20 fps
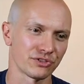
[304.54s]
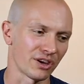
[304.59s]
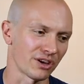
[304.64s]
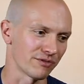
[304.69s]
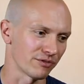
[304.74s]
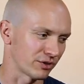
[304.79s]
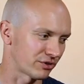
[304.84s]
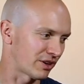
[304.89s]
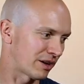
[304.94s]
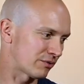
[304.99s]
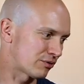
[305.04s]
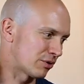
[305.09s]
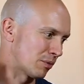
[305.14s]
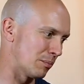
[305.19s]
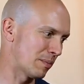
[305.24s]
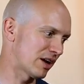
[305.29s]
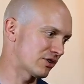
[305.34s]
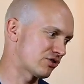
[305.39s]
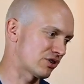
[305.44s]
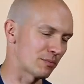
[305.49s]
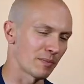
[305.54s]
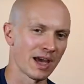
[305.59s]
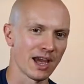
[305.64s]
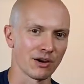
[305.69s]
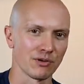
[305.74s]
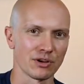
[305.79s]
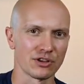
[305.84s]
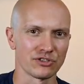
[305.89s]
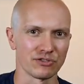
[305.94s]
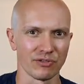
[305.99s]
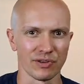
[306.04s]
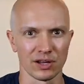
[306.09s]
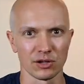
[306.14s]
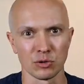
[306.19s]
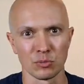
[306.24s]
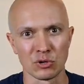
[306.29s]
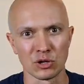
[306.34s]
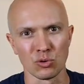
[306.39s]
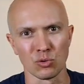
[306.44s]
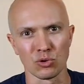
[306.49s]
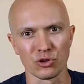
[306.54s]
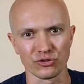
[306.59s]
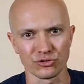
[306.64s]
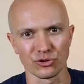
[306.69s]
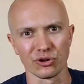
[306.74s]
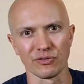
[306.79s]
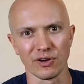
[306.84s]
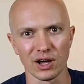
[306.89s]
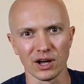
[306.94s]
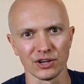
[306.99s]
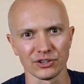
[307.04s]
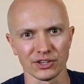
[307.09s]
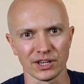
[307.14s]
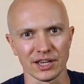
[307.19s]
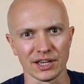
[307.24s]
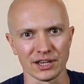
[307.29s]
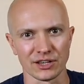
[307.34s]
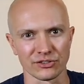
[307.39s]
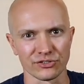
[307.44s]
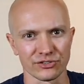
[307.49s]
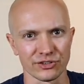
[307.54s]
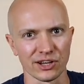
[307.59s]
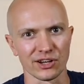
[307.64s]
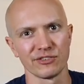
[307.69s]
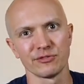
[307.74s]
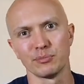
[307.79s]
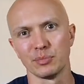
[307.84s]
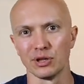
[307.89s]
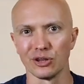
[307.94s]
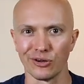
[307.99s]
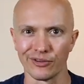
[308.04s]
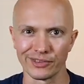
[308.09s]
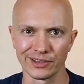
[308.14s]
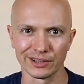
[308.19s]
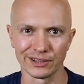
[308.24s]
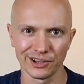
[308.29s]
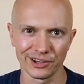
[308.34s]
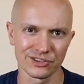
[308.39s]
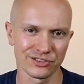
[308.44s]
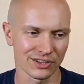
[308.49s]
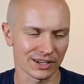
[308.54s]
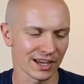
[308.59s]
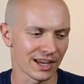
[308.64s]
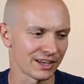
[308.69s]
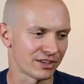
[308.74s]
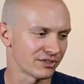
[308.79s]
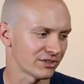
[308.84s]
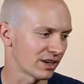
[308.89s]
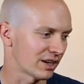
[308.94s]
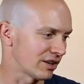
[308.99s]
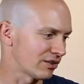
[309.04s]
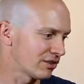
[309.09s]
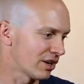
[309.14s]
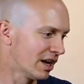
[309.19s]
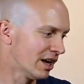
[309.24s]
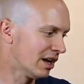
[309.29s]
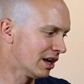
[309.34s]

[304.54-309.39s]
So for example, Magic Mary's available in all the sort of harder hitting stuff, but not in the lighter casings.